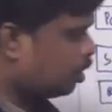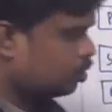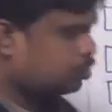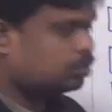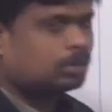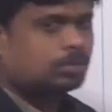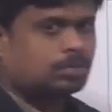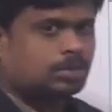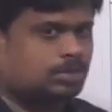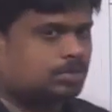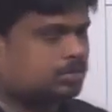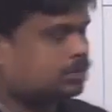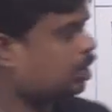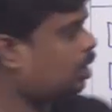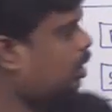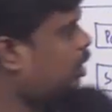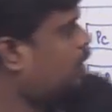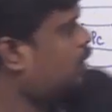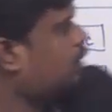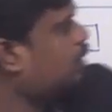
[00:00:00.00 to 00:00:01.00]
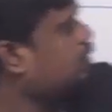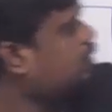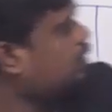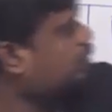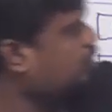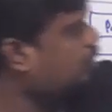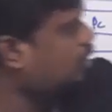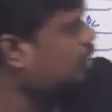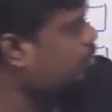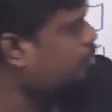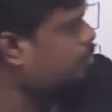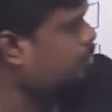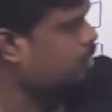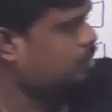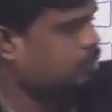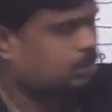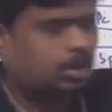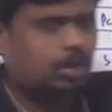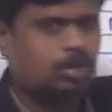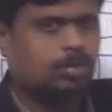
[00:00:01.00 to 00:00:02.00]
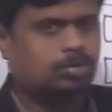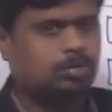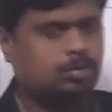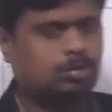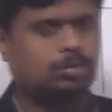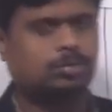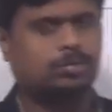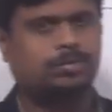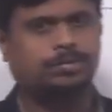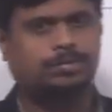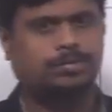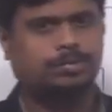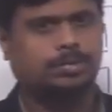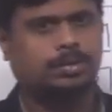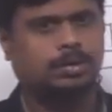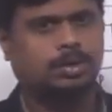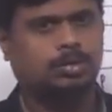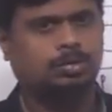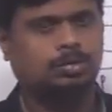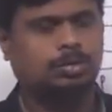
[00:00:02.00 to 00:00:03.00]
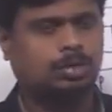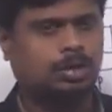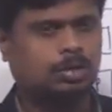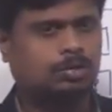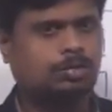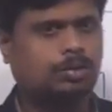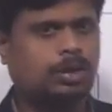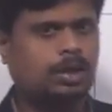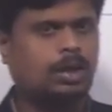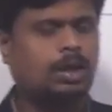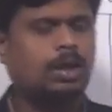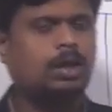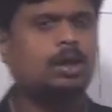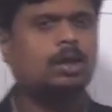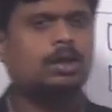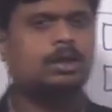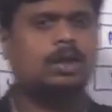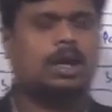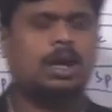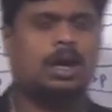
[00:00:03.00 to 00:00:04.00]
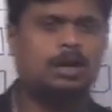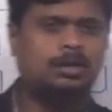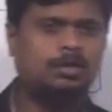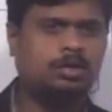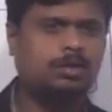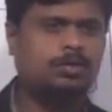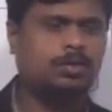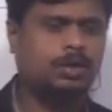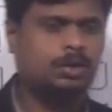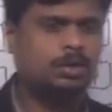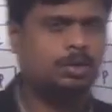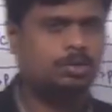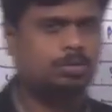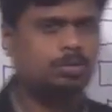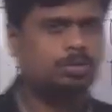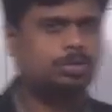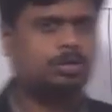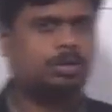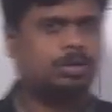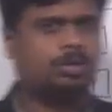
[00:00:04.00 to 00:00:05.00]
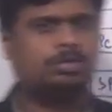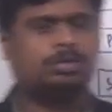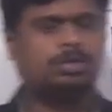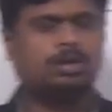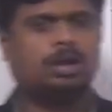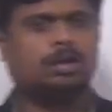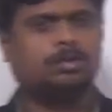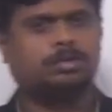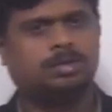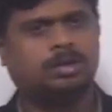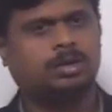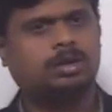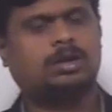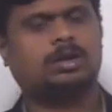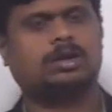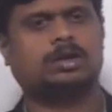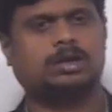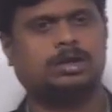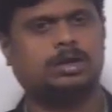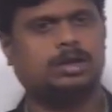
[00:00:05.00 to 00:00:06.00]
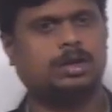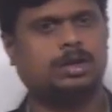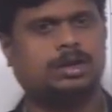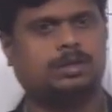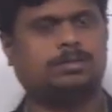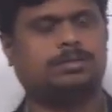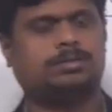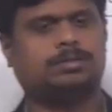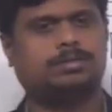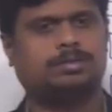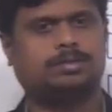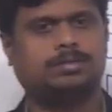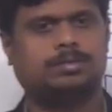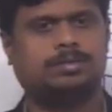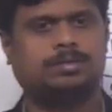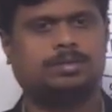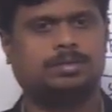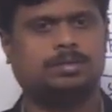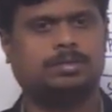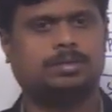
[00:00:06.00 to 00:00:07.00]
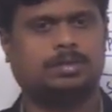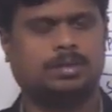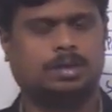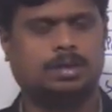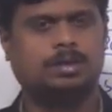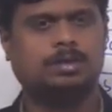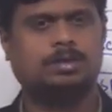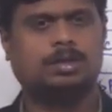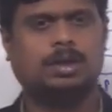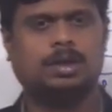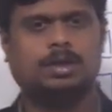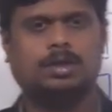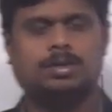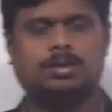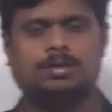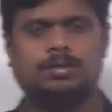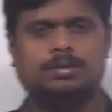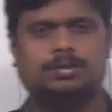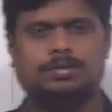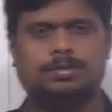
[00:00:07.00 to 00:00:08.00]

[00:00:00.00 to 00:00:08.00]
also must share this heap section also. So that's why the answer for this question is option D. Thank you.